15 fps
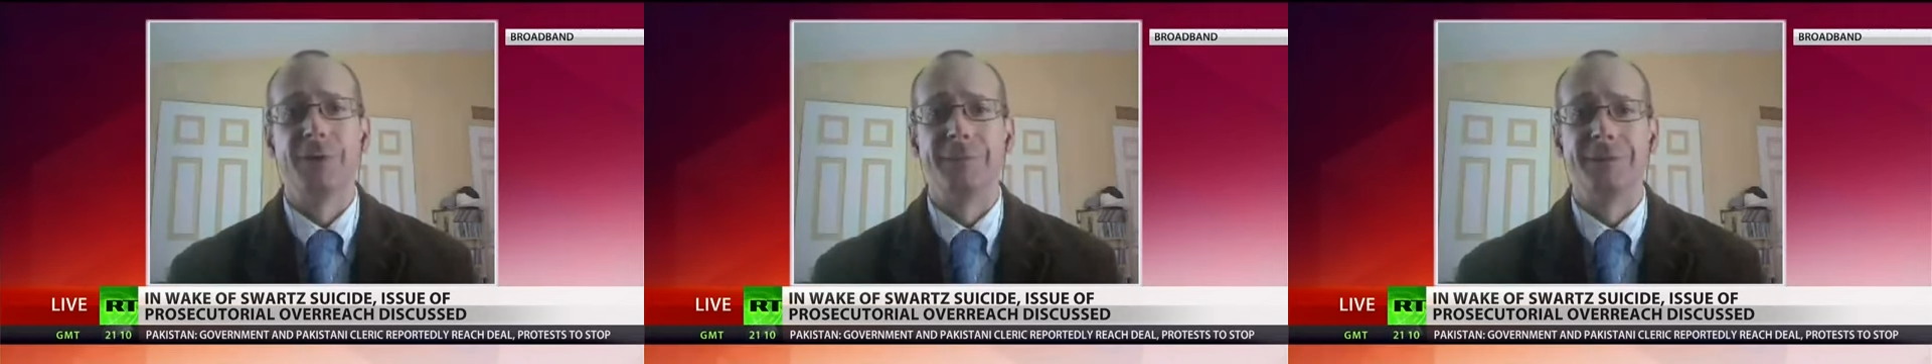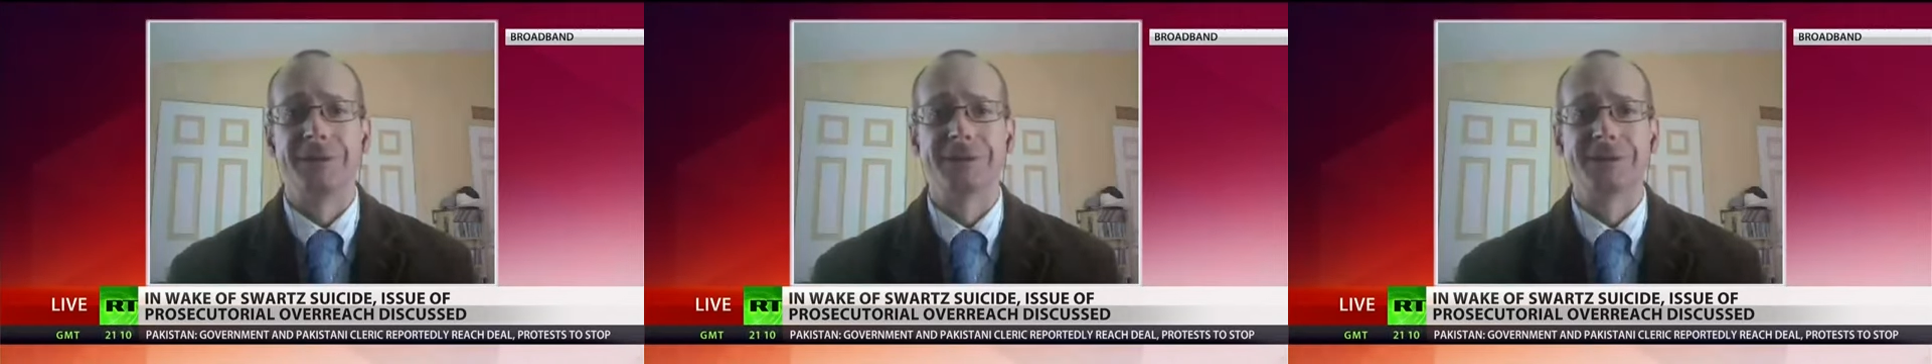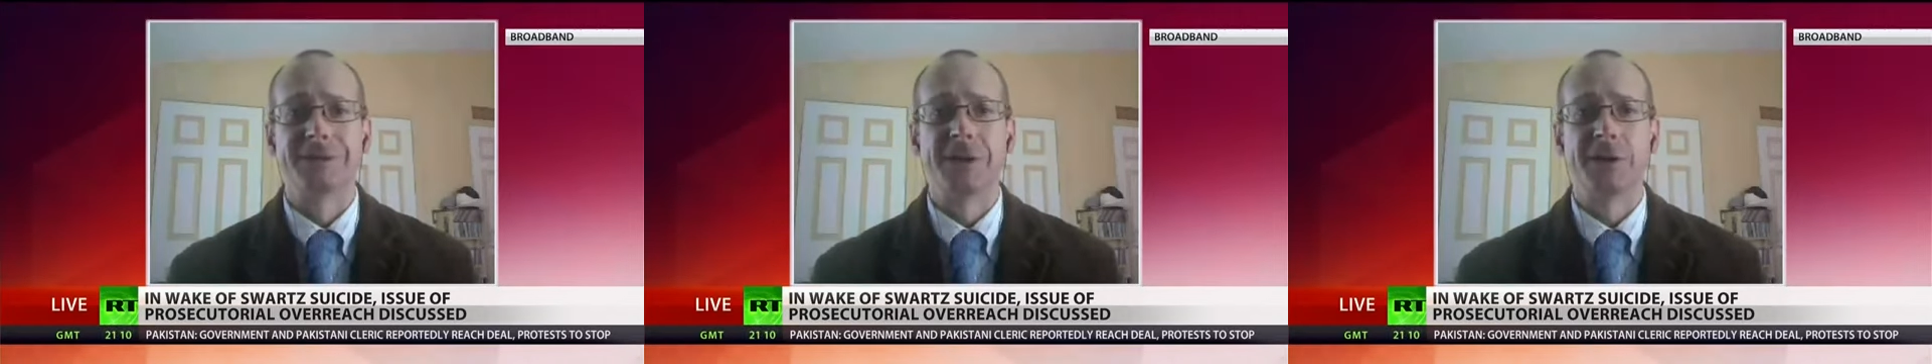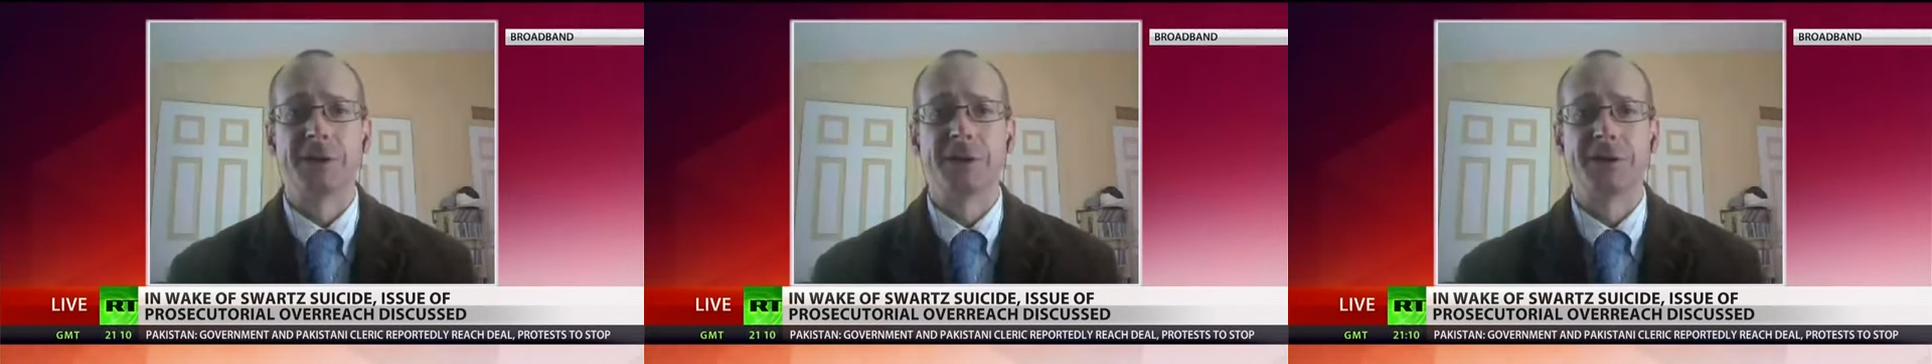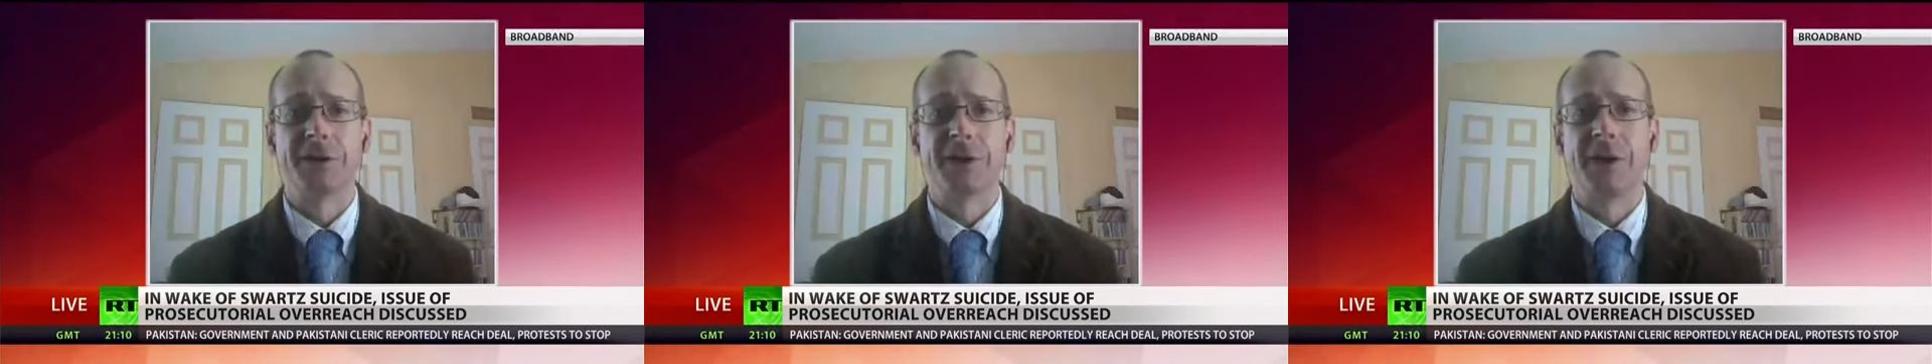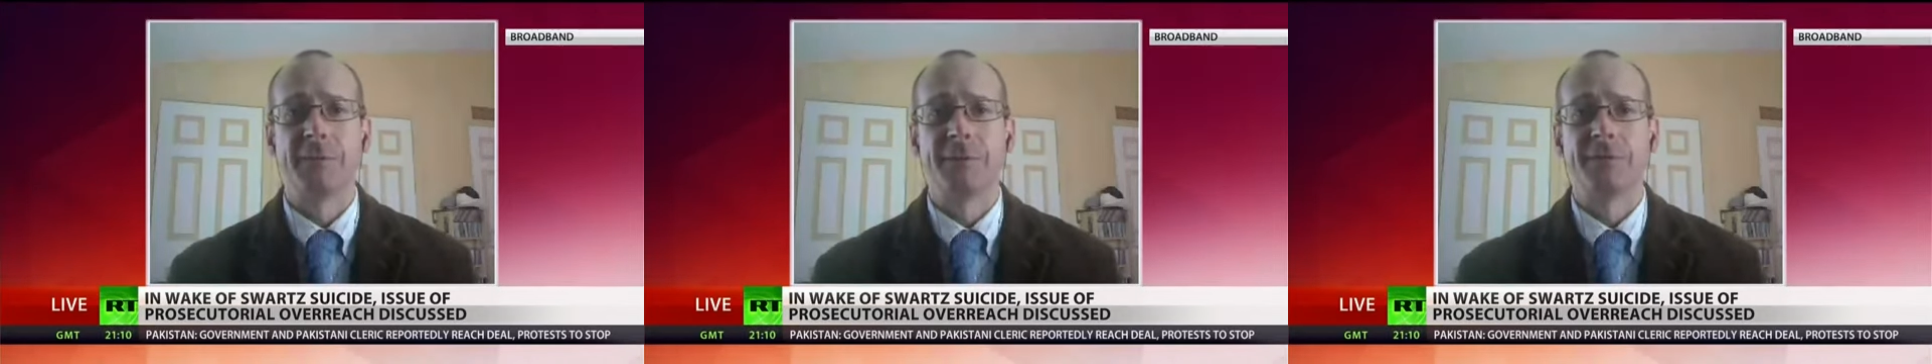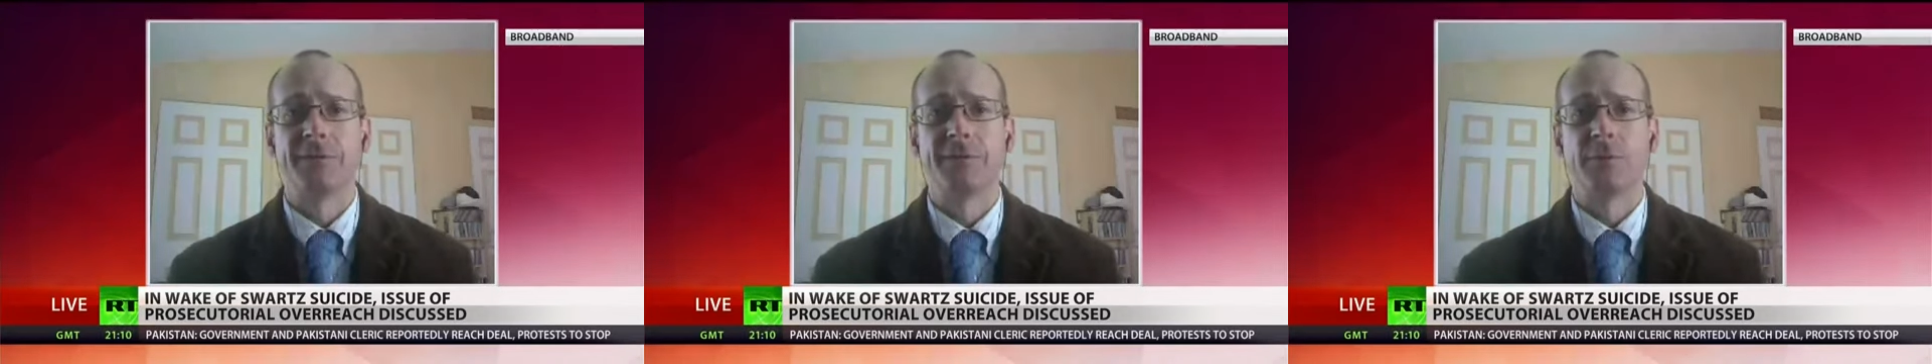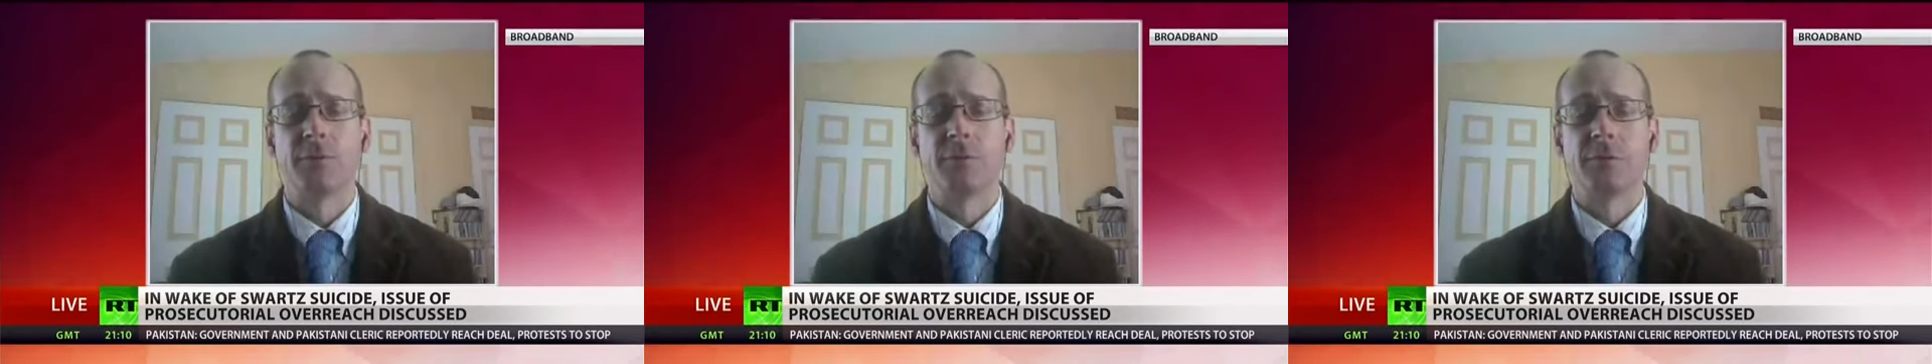I mean, it's not uncommon
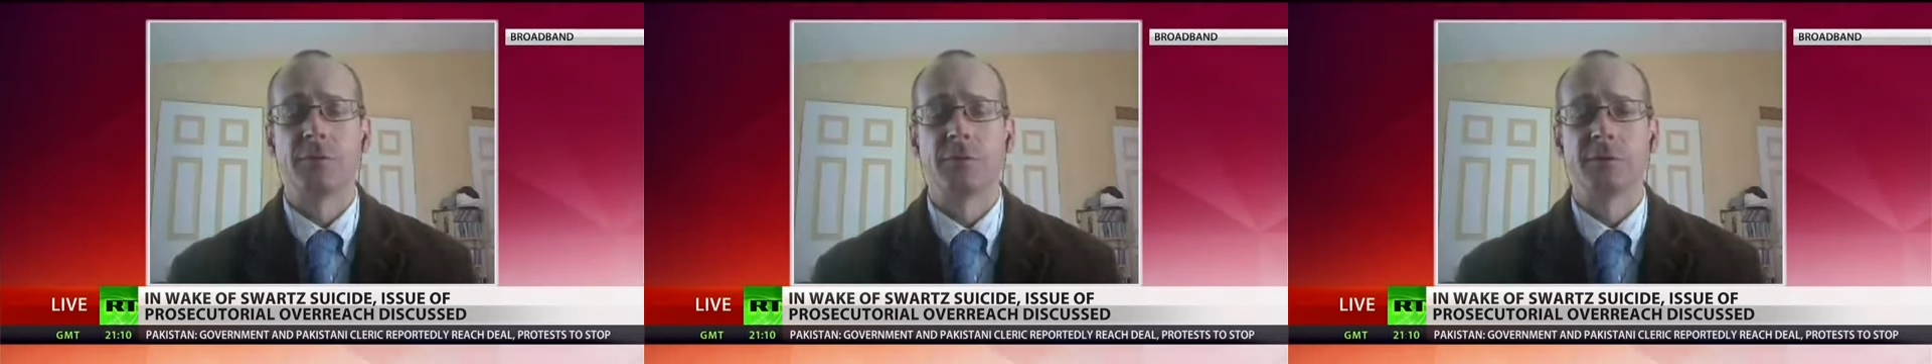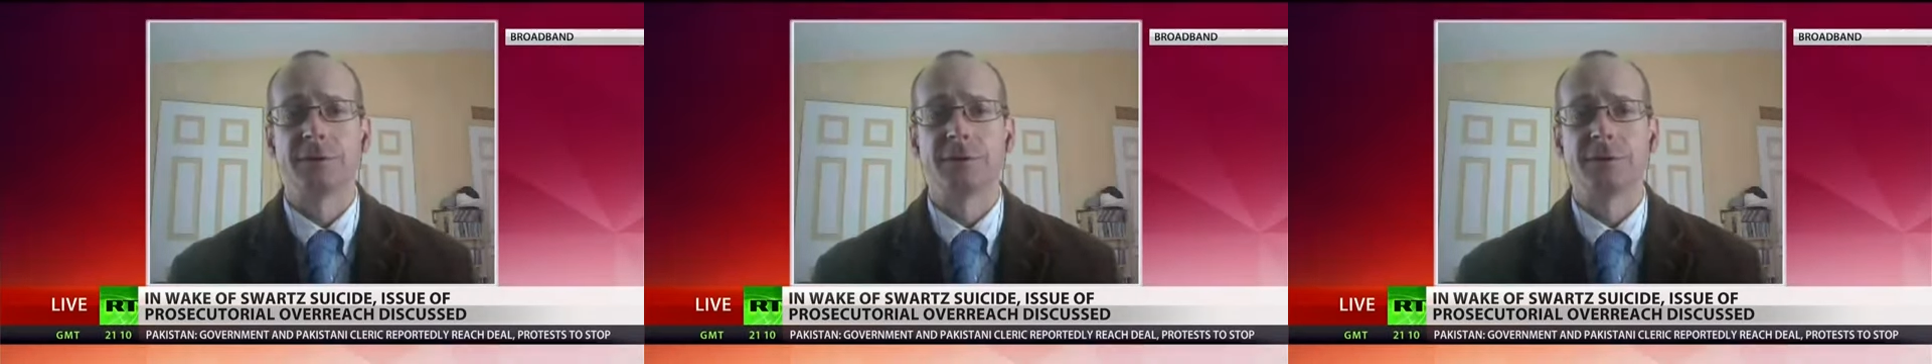for